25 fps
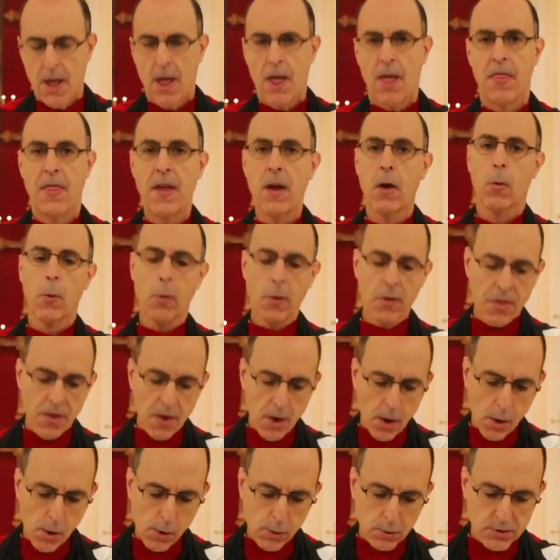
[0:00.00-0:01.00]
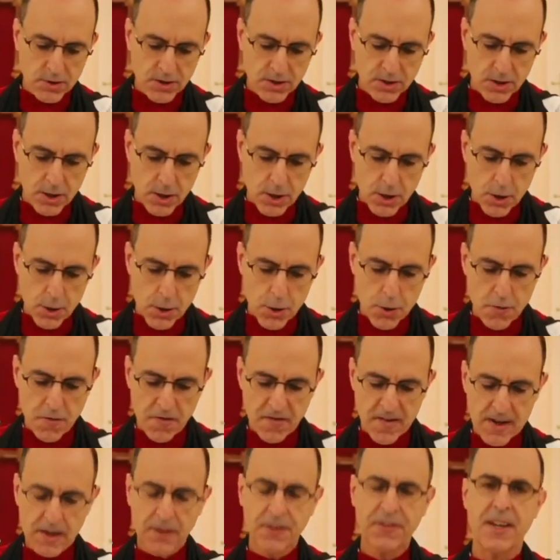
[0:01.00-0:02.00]
there were those who
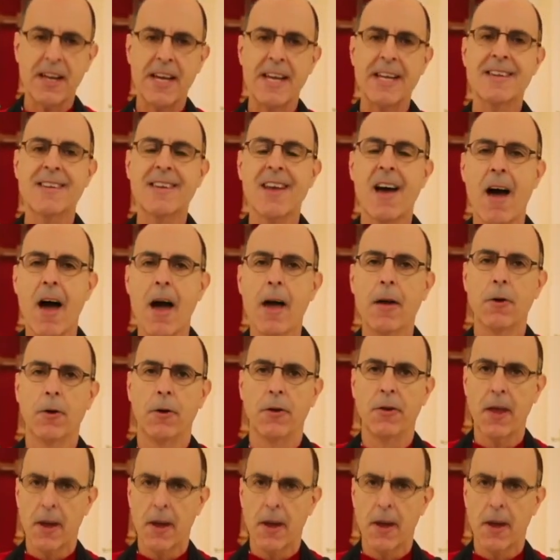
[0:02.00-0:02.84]
felt entitled